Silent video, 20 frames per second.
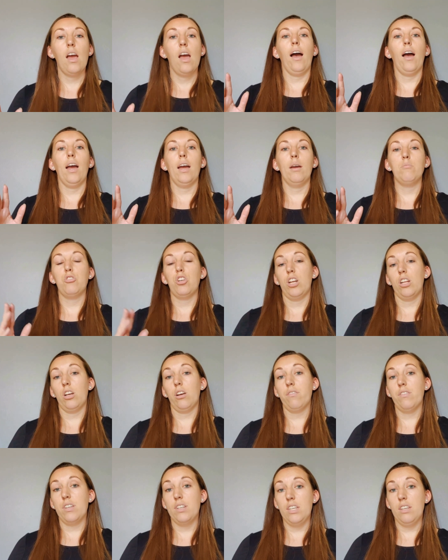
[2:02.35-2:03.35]
I'm shutting
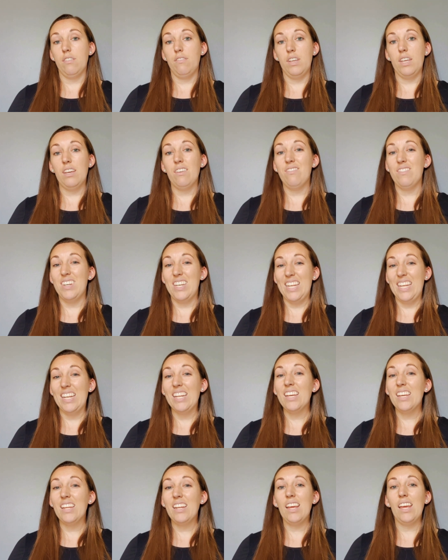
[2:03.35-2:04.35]
off the TV if
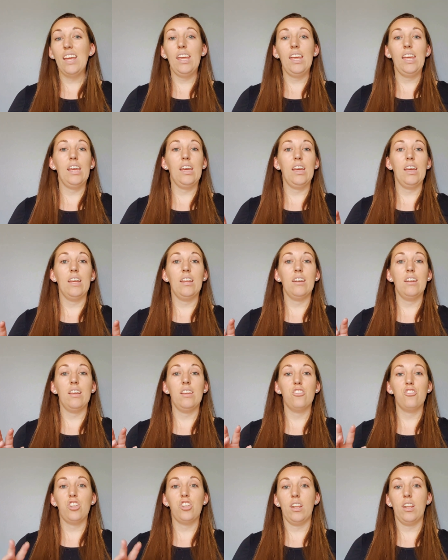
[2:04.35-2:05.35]
needed and
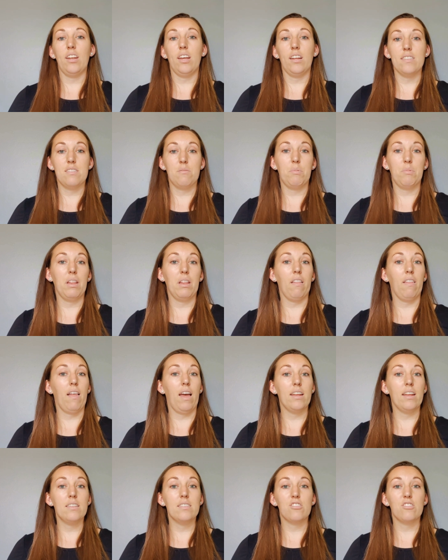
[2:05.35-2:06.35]
shutting down some of the
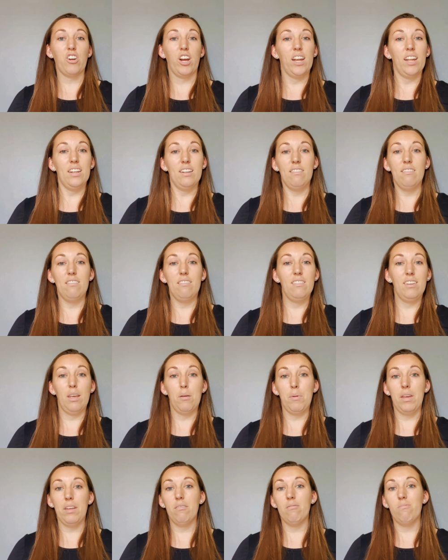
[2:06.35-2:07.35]
lights, trying to
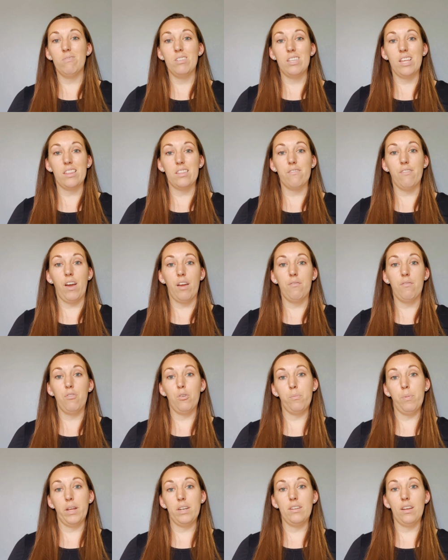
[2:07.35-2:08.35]
dim it, set the vibe
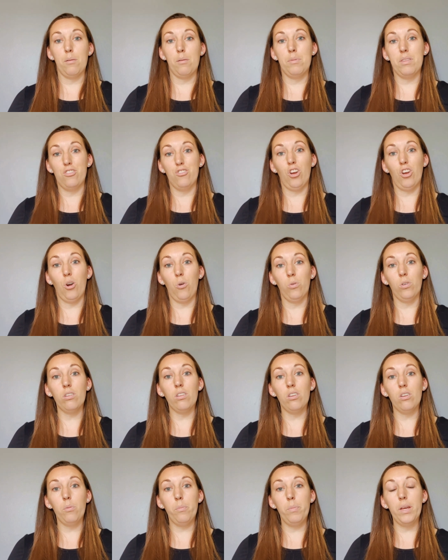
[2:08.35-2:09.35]
for bedtime and the tone a
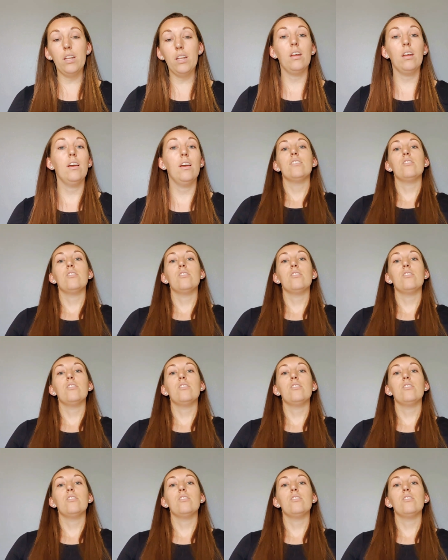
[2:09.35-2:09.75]
little bit.